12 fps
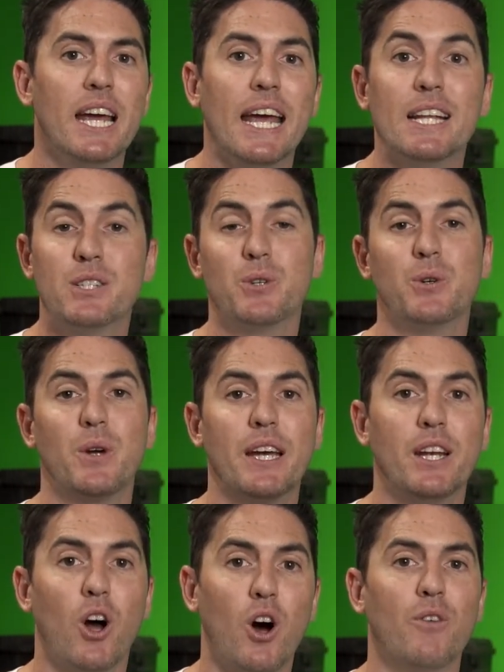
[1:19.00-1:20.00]
into
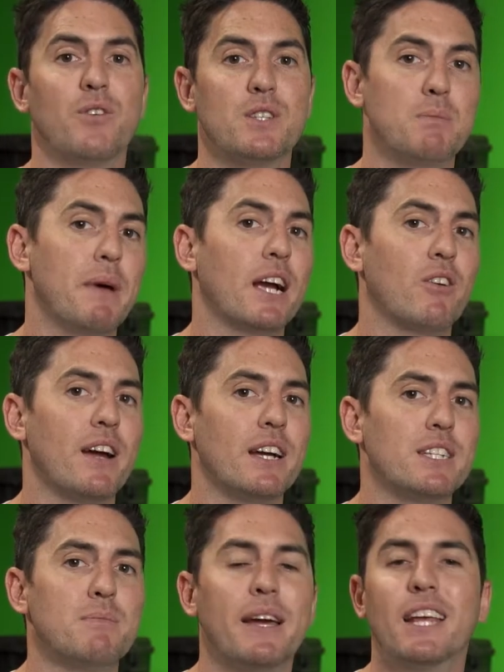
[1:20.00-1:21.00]
an office
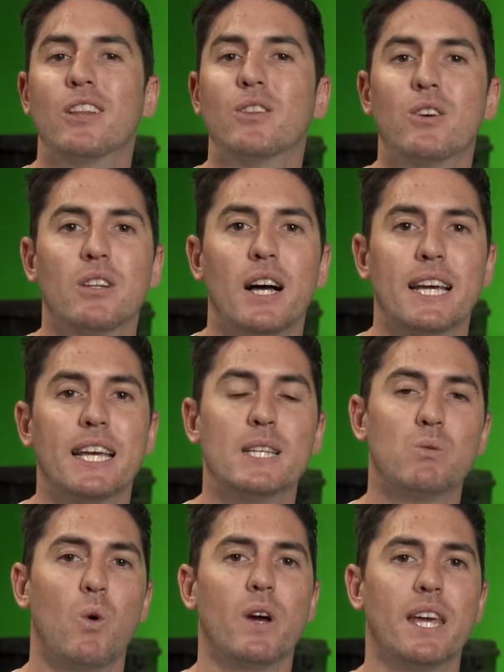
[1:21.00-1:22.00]
background to make it look like
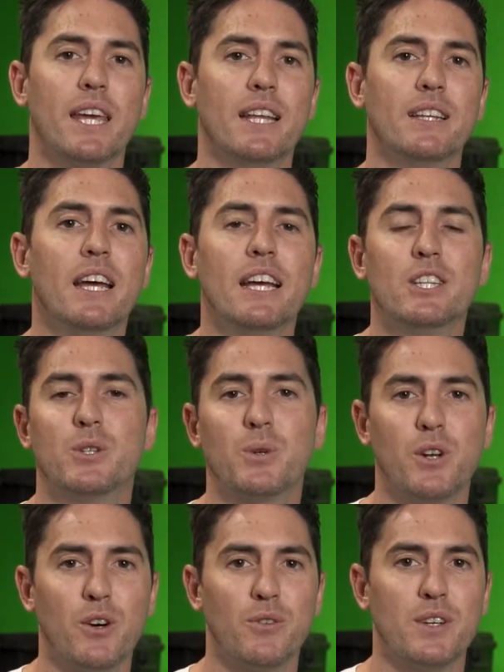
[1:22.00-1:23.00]
he's walking into
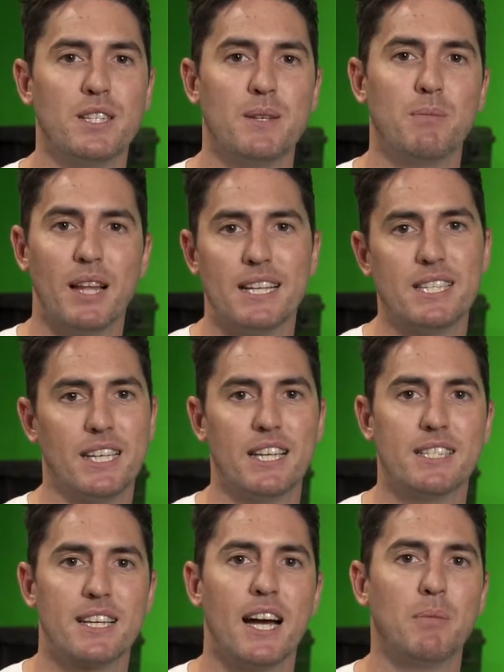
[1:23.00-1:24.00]
an office and placing
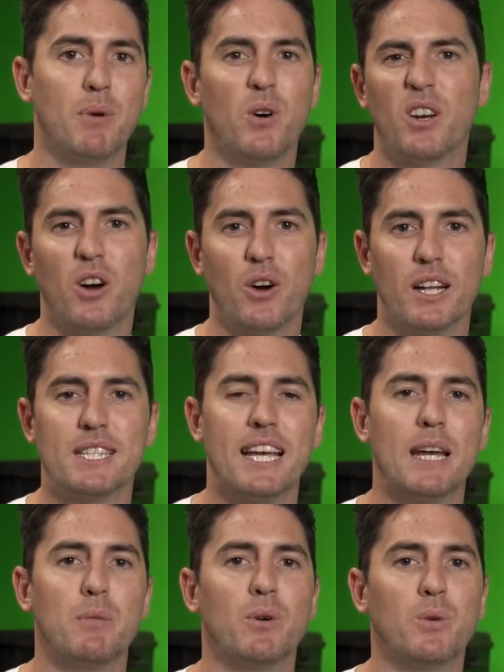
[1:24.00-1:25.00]
his cup on a
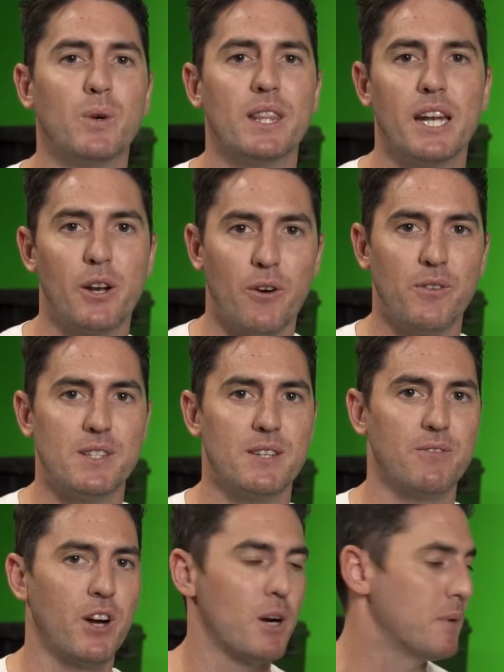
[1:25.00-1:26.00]
table within an office
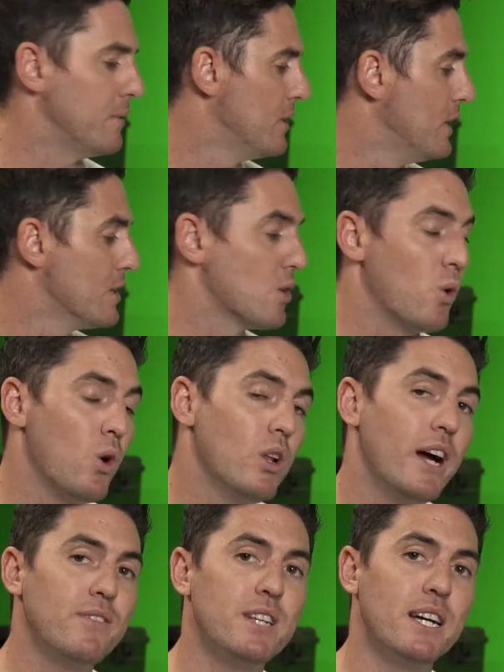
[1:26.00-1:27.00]
environment. So all
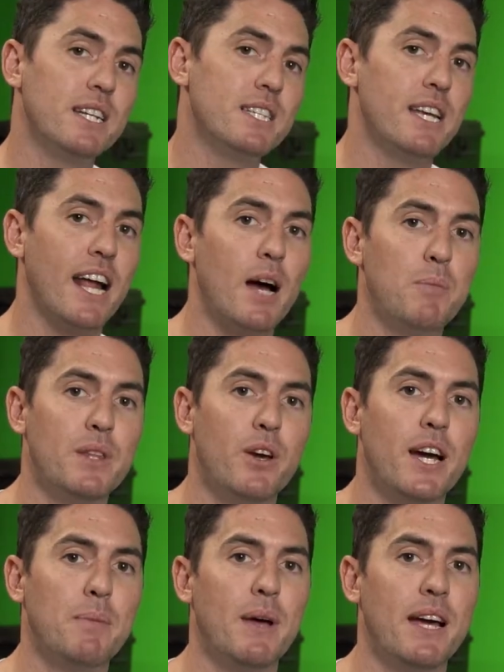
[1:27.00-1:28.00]
I've done to set up the
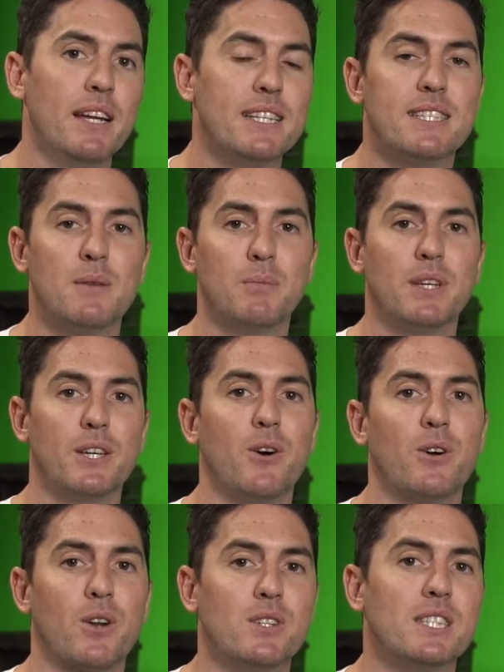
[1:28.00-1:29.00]
iPad is simply
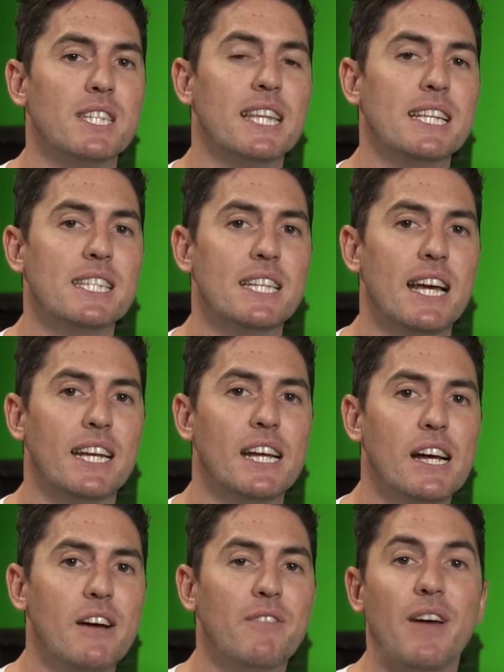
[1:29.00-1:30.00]
gone onto the internet,
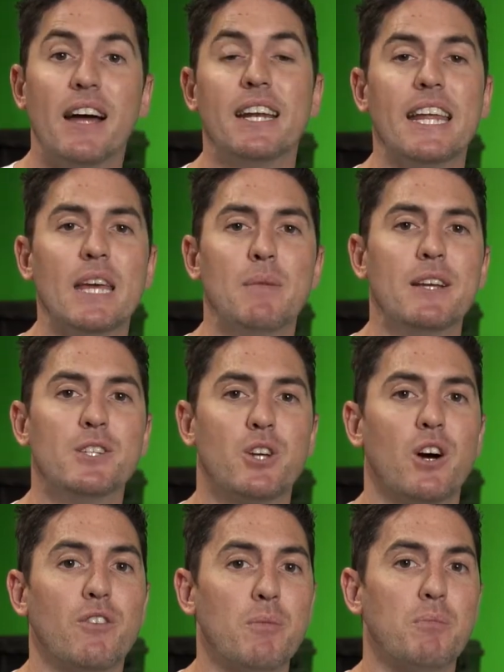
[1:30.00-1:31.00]
found an image
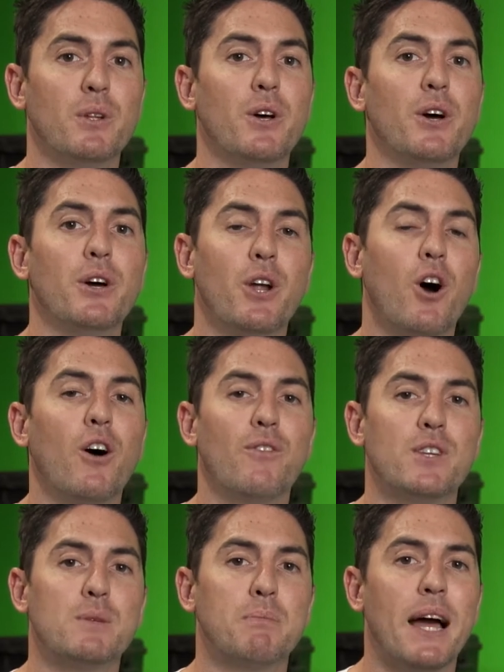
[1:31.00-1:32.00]
of a blurred
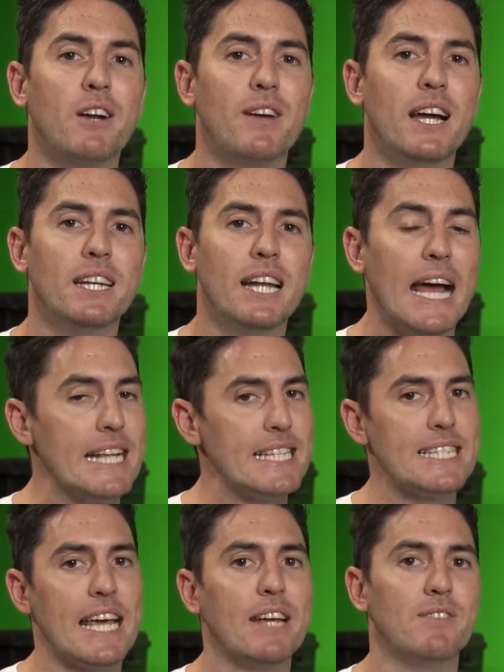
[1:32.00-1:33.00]
office background and
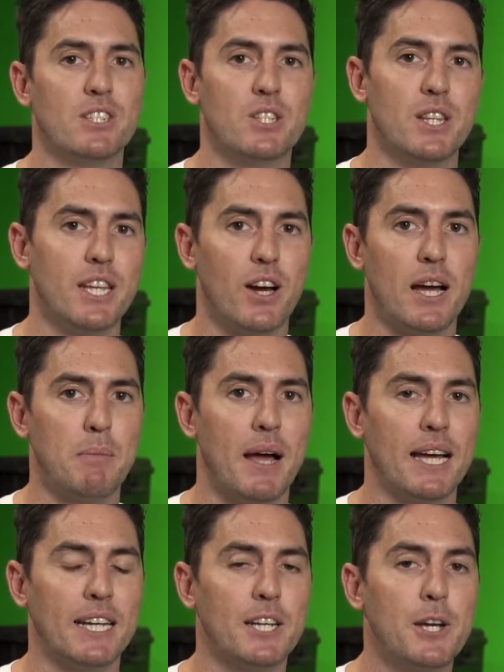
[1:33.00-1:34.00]
saved it to the
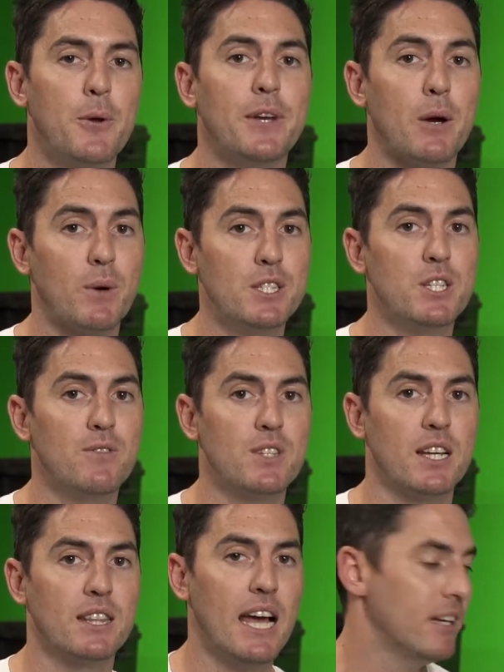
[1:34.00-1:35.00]
iPad. Now, once you've
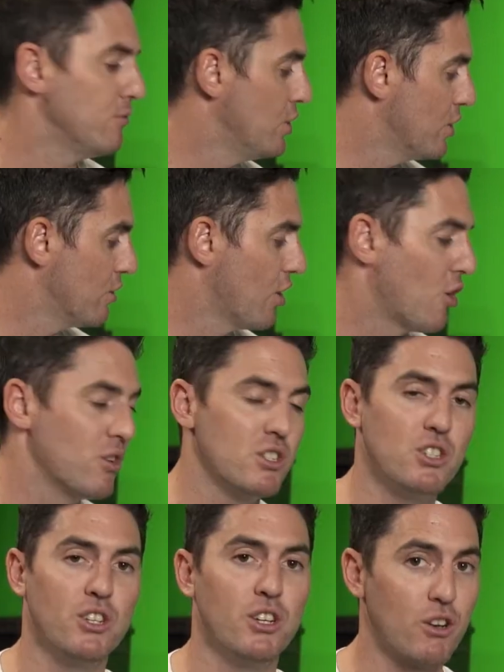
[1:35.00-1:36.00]
done that, you can go
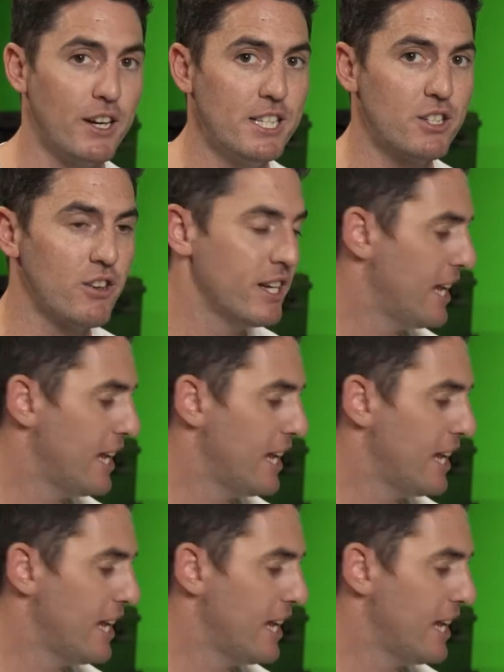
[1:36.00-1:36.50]
into your green screen